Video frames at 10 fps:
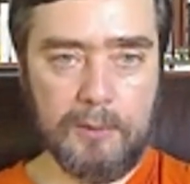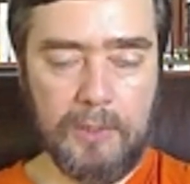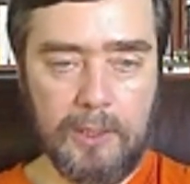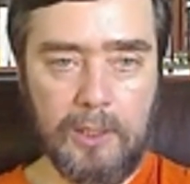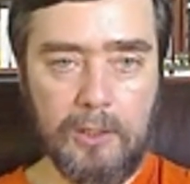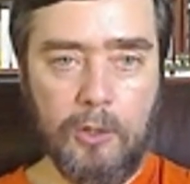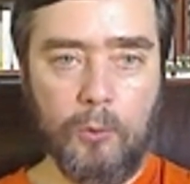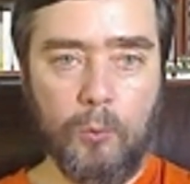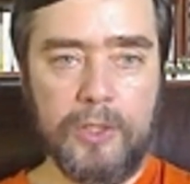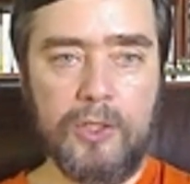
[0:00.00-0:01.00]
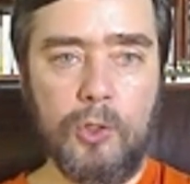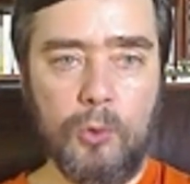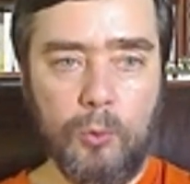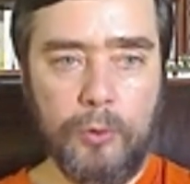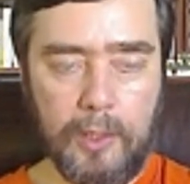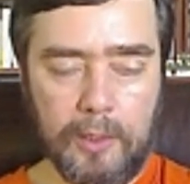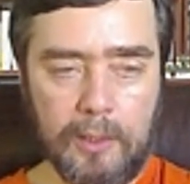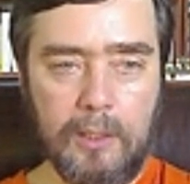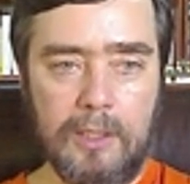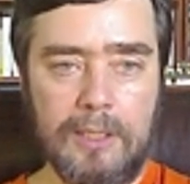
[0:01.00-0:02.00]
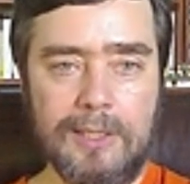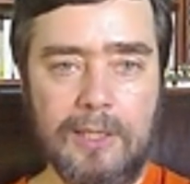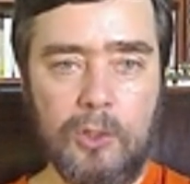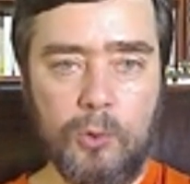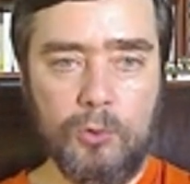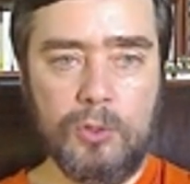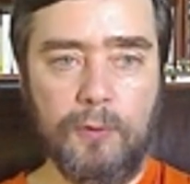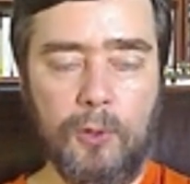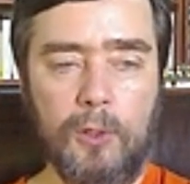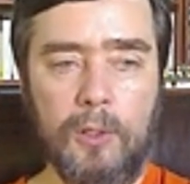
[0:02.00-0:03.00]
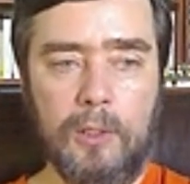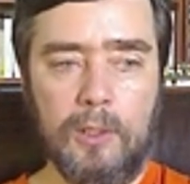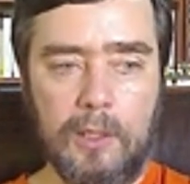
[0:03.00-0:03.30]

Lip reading: meaning what do you think is a useful